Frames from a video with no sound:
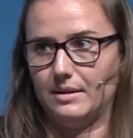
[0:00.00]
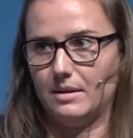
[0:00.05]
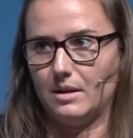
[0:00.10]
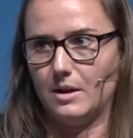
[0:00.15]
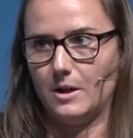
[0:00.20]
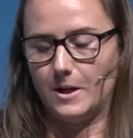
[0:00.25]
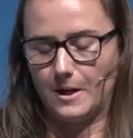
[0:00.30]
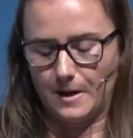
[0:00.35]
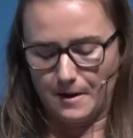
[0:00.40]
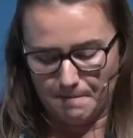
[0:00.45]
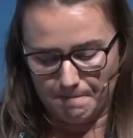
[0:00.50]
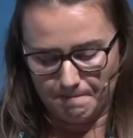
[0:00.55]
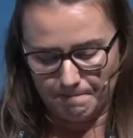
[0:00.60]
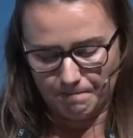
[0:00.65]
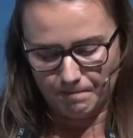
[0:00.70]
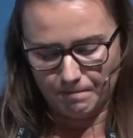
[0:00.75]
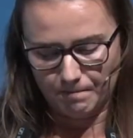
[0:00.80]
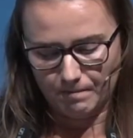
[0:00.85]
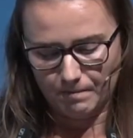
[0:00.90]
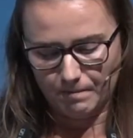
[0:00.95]

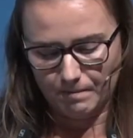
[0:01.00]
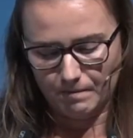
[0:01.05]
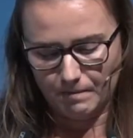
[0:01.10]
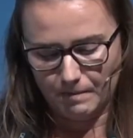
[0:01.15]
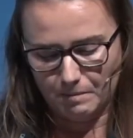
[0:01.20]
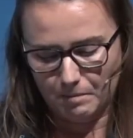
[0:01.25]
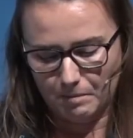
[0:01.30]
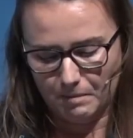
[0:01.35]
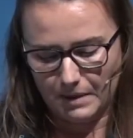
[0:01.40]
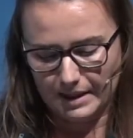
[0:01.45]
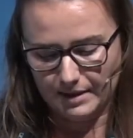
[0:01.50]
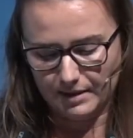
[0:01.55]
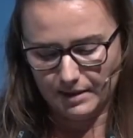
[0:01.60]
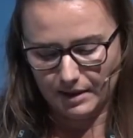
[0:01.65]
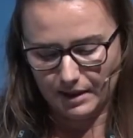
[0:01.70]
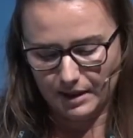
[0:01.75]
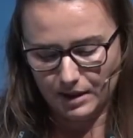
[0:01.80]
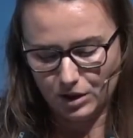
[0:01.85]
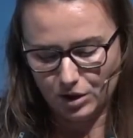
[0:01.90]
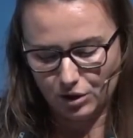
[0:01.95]
as the
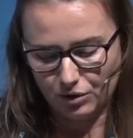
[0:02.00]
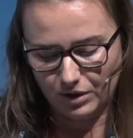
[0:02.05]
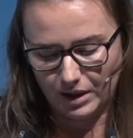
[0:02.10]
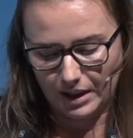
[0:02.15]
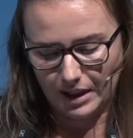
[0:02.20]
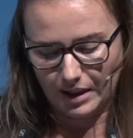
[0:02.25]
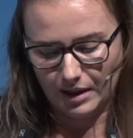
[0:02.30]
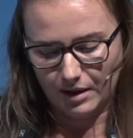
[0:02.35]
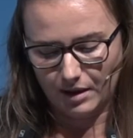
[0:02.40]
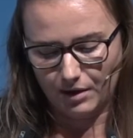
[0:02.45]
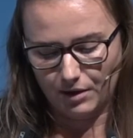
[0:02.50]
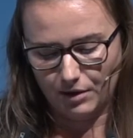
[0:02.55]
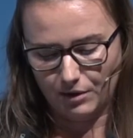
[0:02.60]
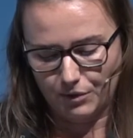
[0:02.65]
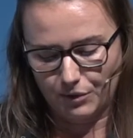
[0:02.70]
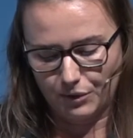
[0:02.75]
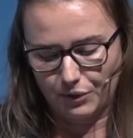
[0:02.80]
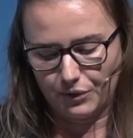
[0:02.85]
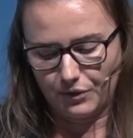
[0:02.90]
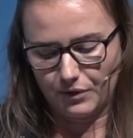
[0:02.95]
history
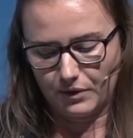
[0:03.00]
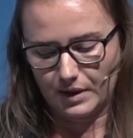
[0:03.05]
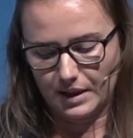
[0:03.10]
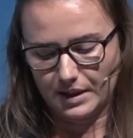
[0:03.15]
of